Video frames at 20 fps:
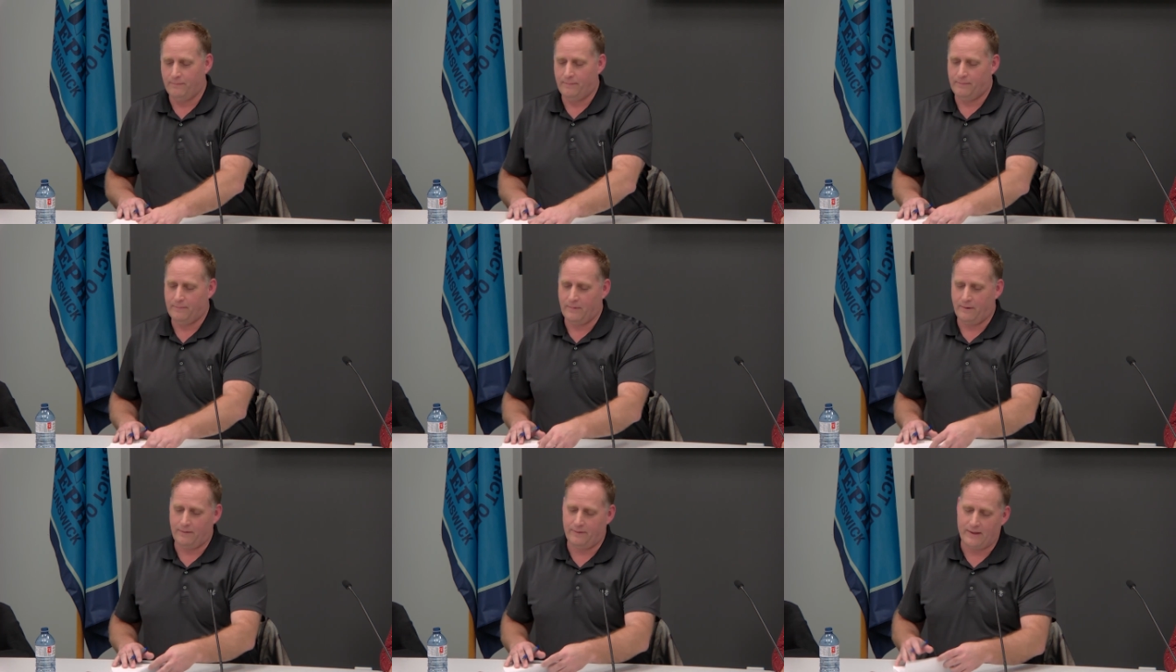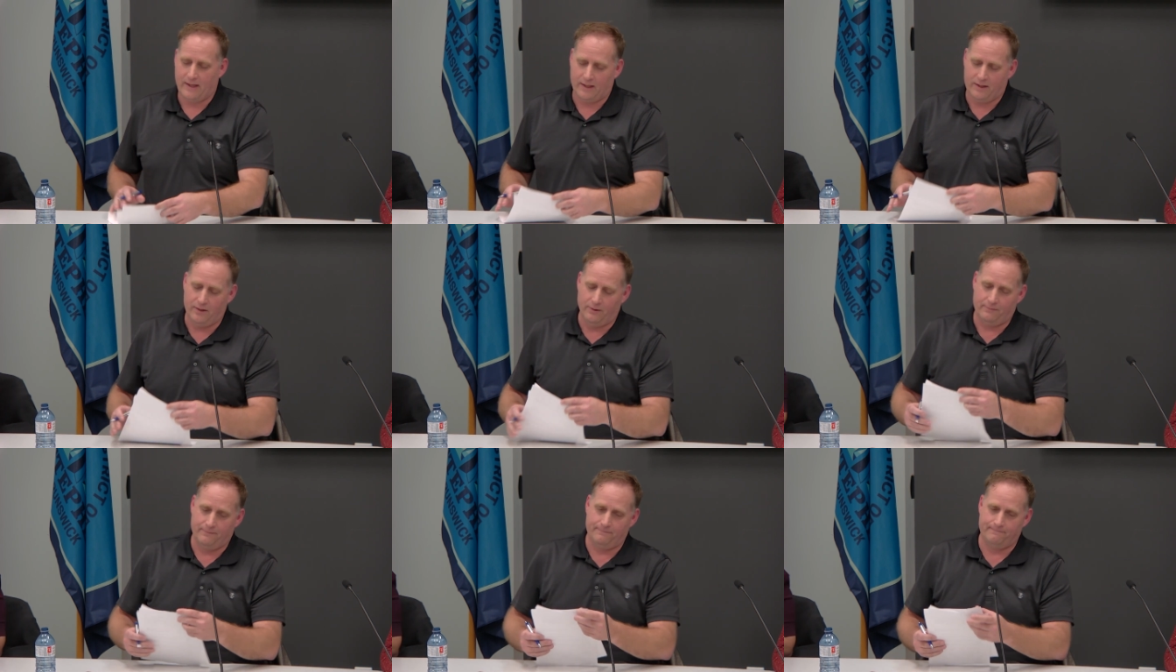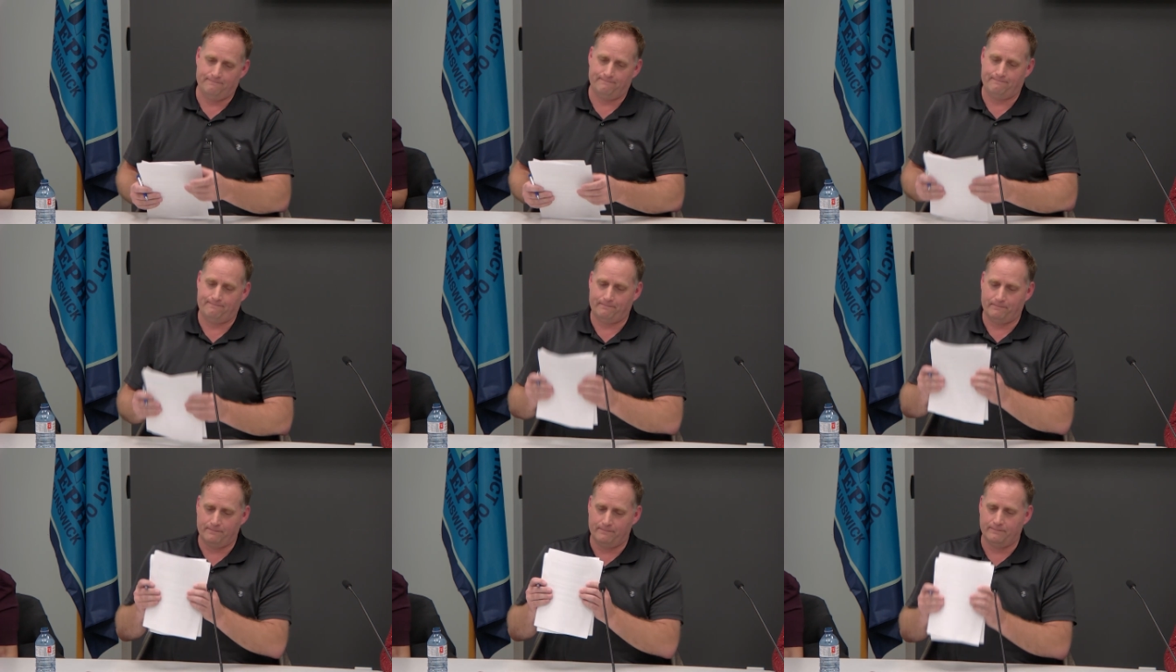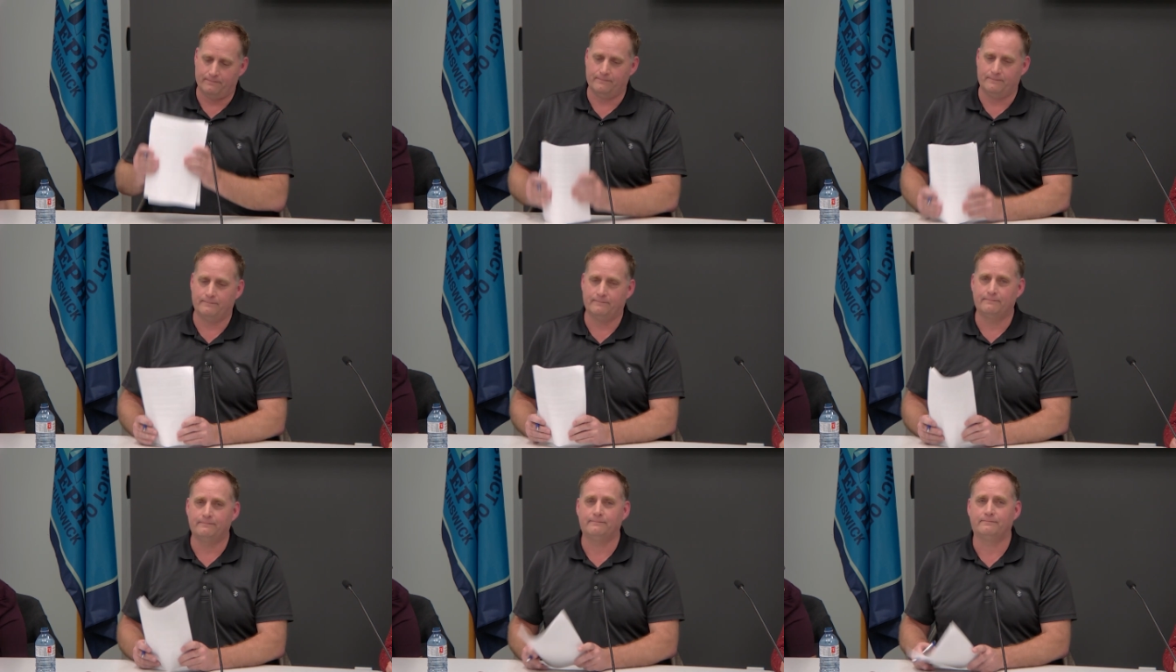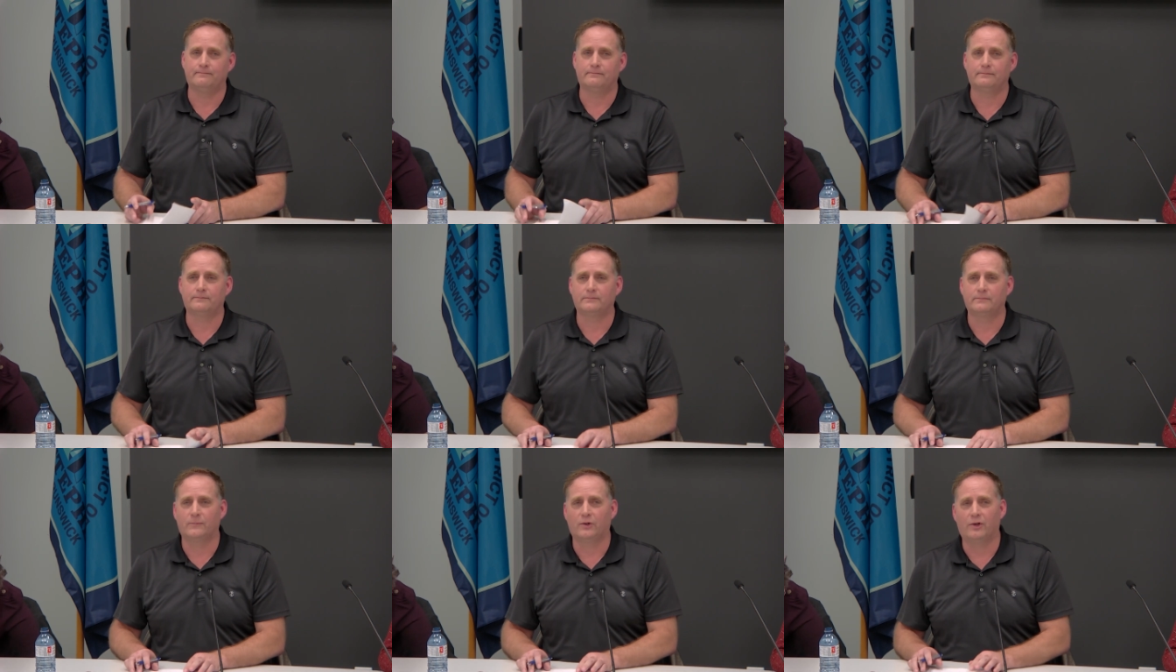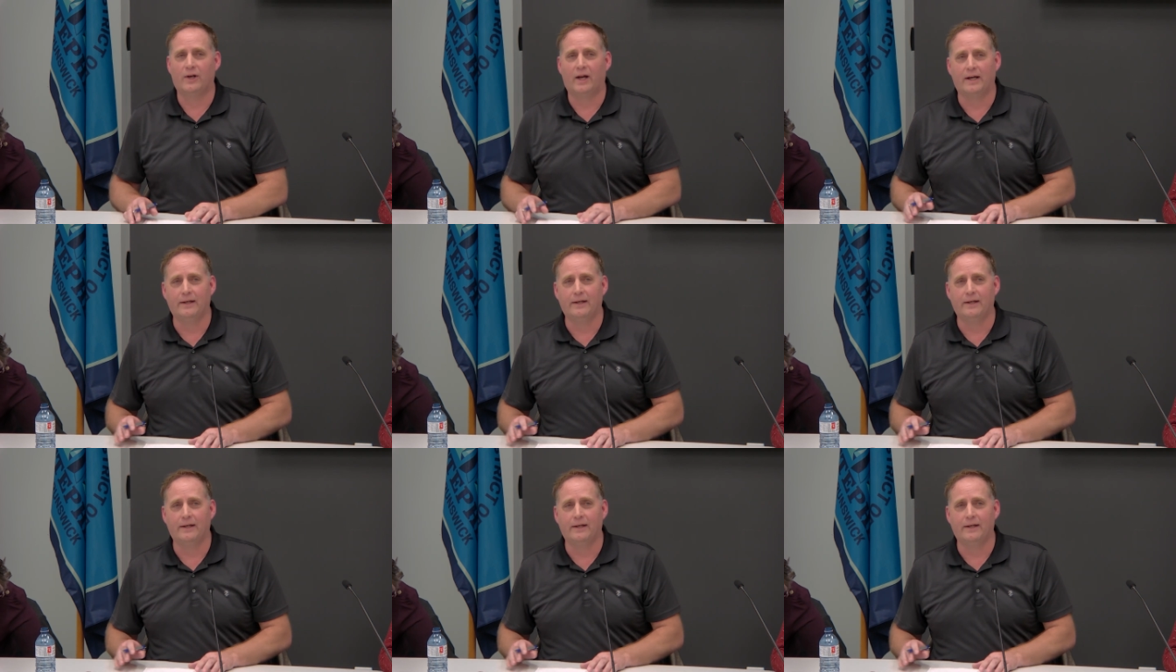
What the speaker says: Thank you. Good night.